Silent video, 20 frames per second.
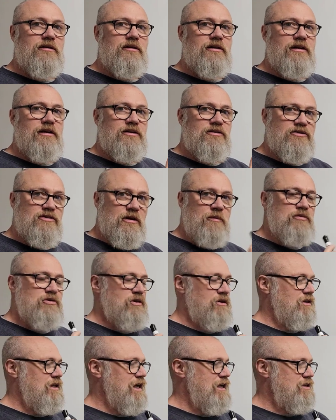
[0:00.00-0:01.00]
The
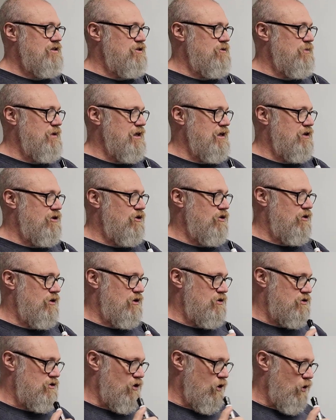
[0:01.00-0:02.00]
consumption of that is to be
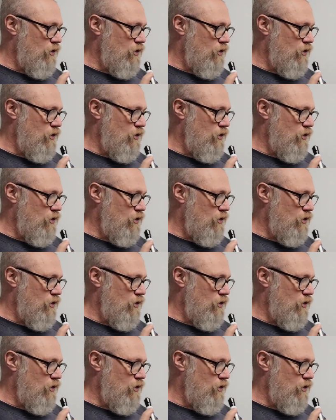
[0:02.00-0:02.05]
encouraged.